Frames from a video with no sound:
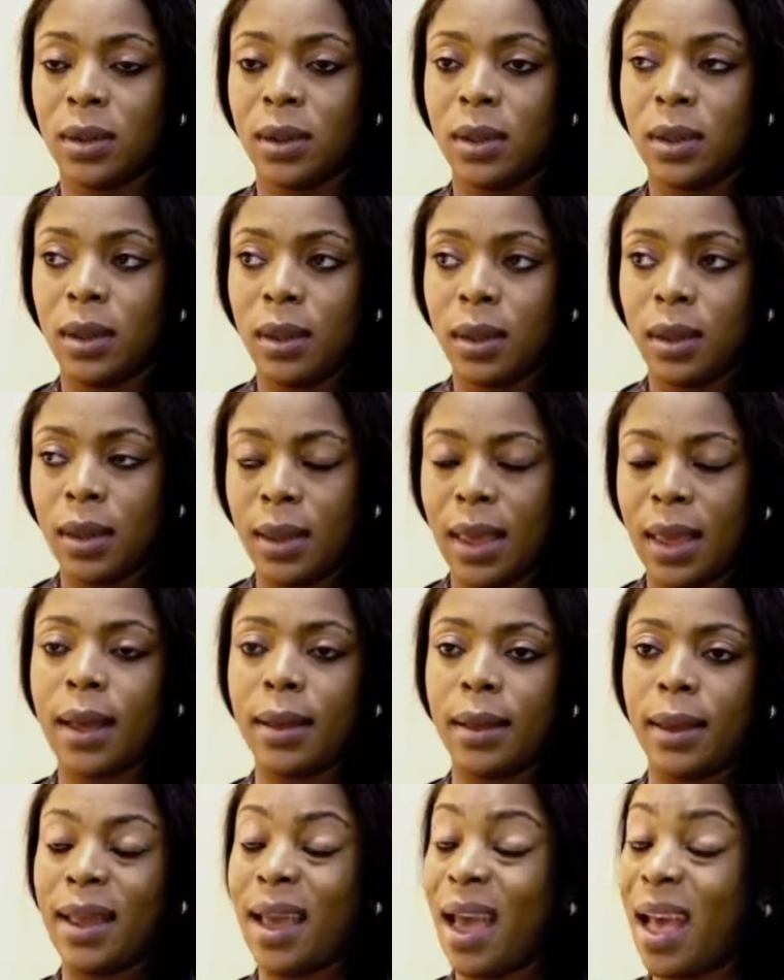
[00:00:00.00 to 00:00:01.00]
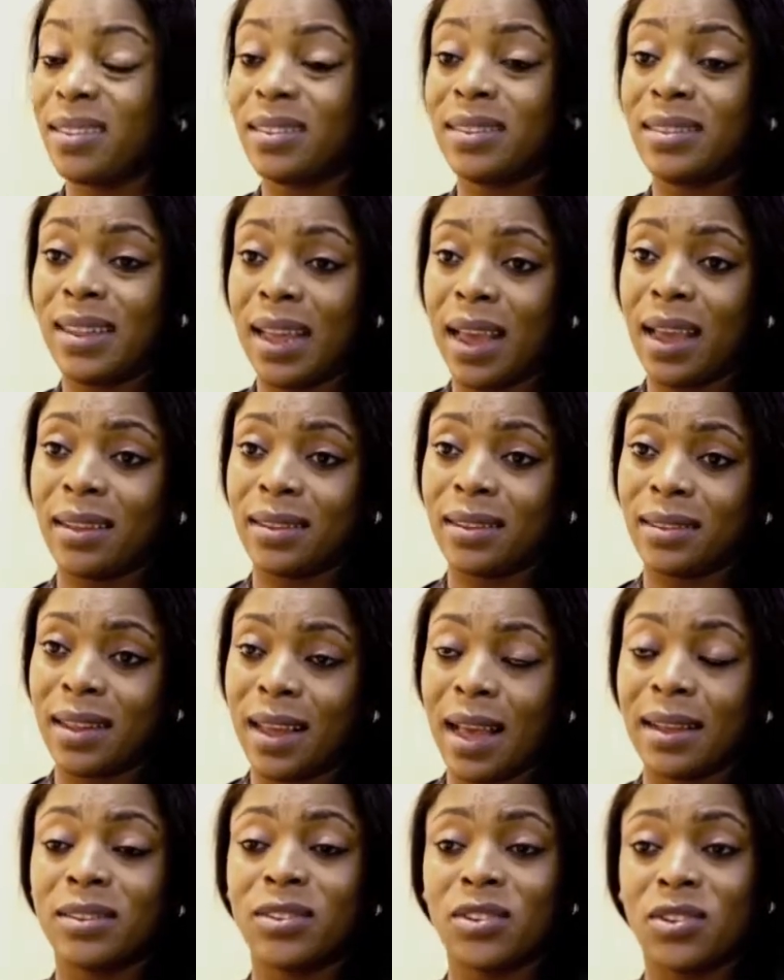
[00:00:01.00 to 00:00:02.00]
we try to do. It has its days,
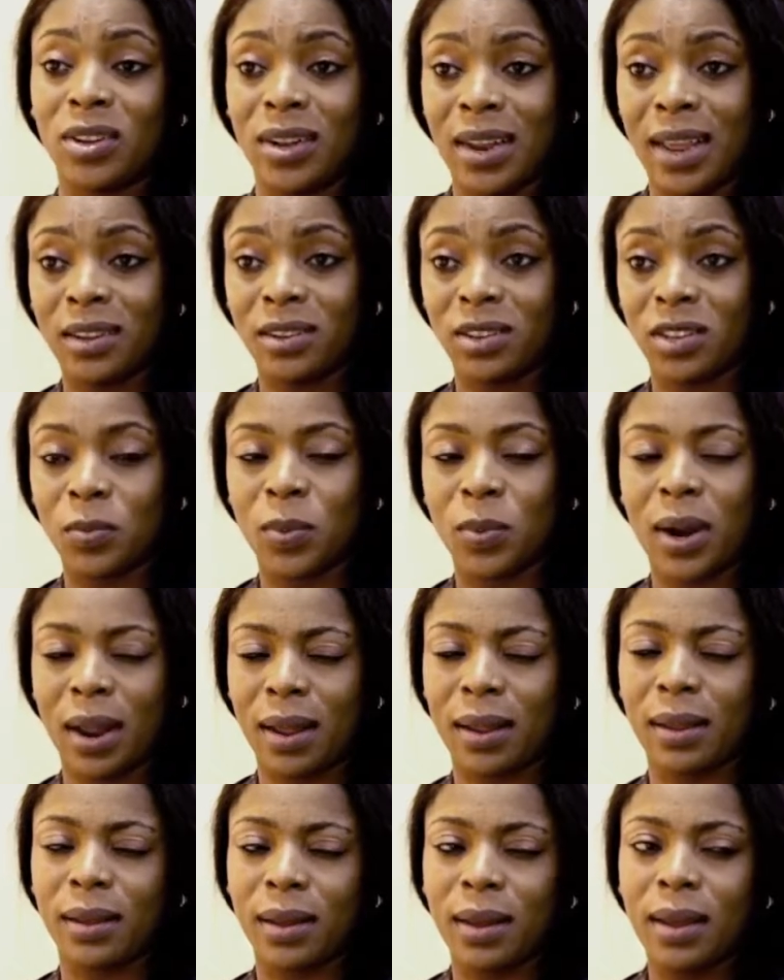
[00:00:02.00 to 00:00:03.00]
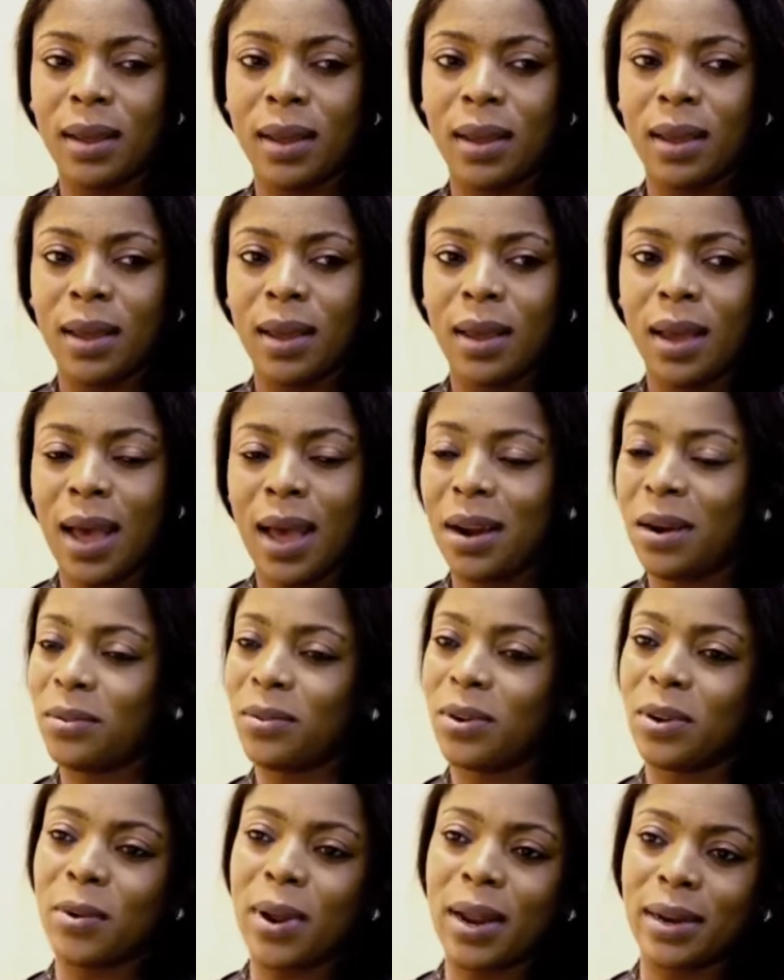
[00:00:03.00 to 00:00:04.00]
it has its challenges, but I don't
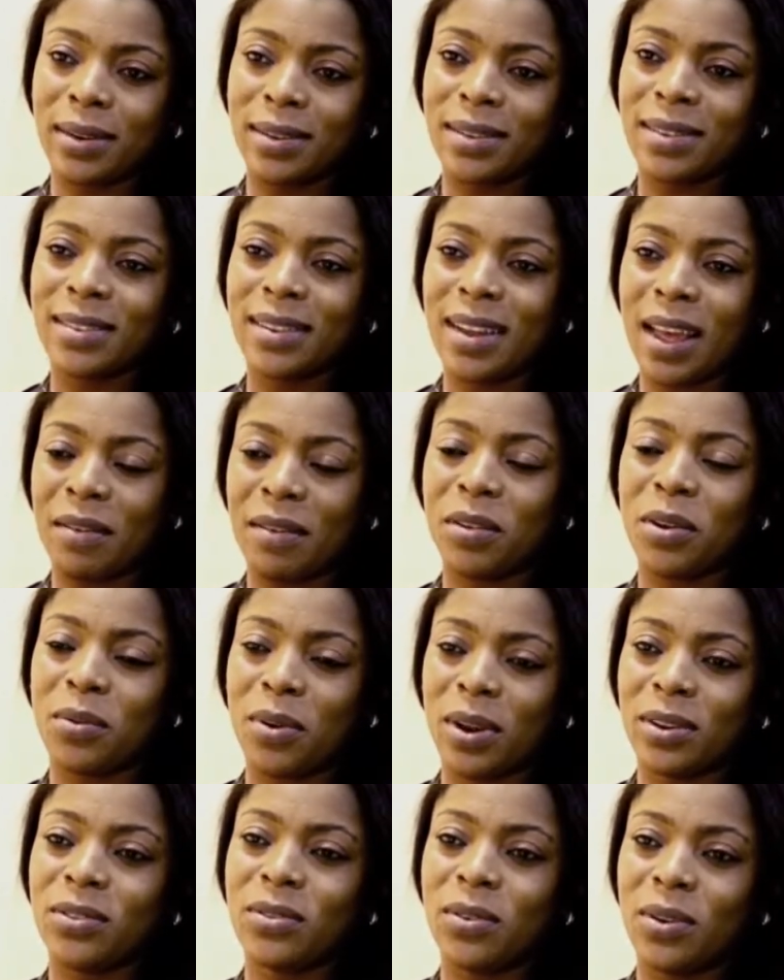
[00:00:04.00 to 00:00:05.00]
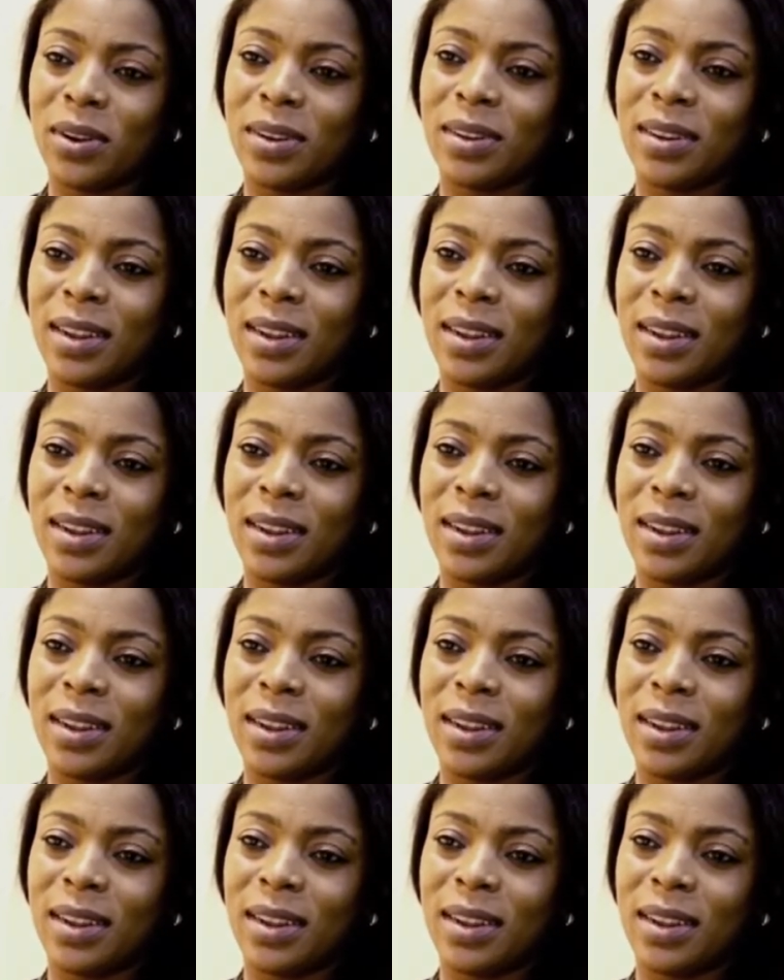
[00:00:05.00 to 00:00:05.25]
regret having a restaurant.